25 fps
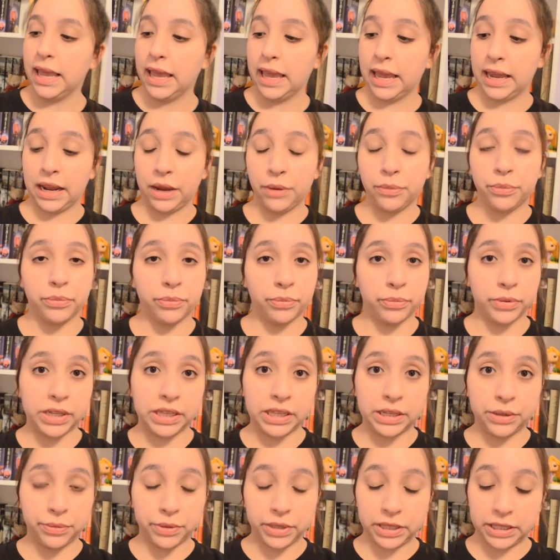and I
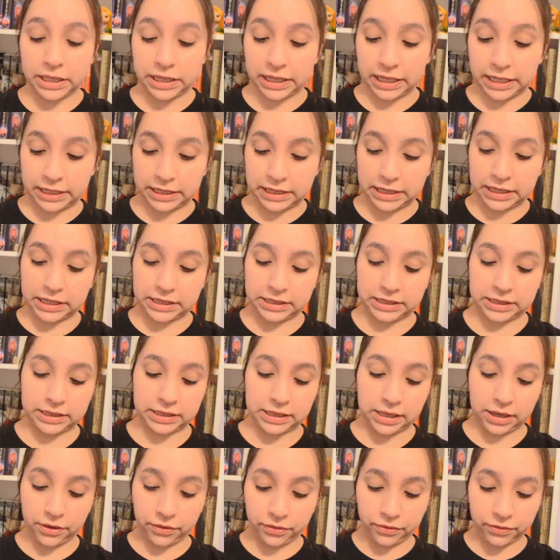really like this
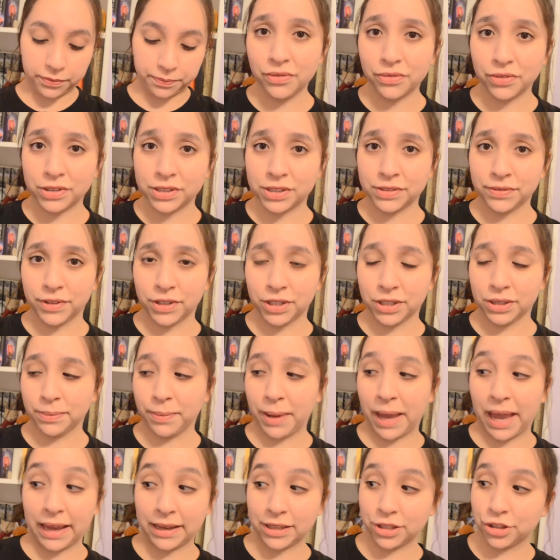stuff. First of all, the
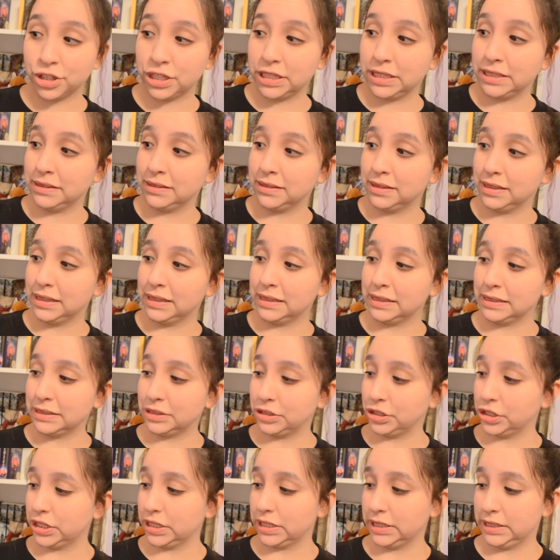packaging
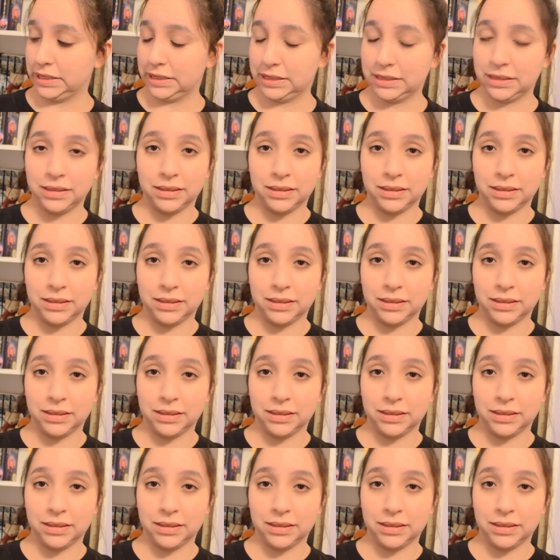is just,